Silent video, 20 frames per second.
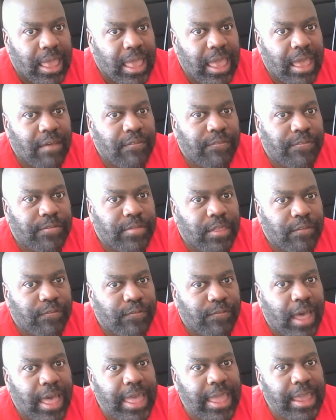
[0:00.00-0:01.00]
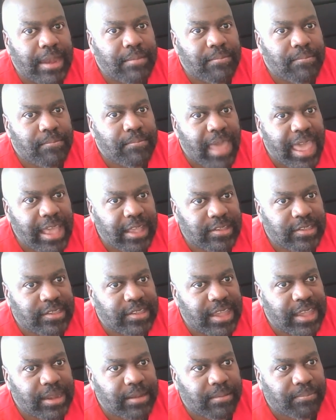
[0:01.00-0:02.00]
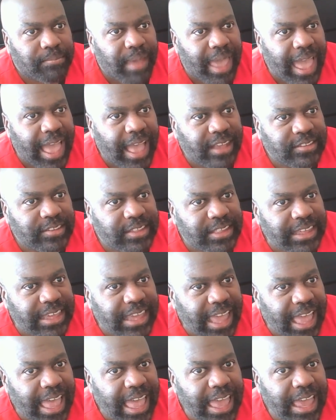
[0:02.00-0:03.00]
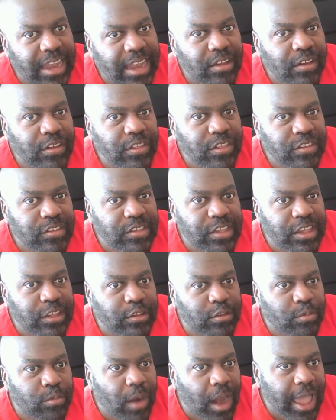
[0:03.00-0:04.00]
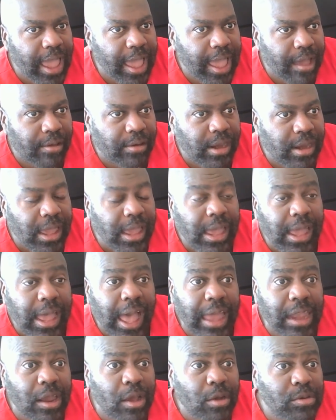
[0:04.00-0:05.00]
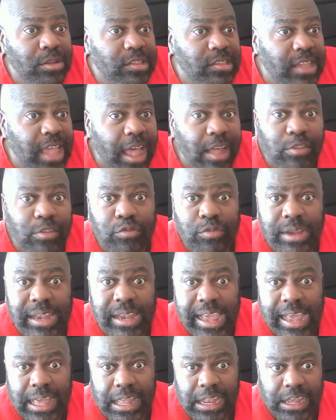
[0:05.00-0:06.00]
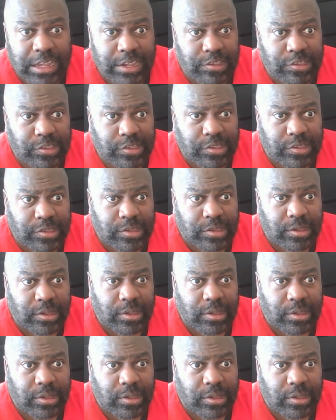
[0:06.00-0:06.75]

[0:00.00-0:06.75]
if the fight makes it past the end of the 6th round. I know it sounds ridiculous,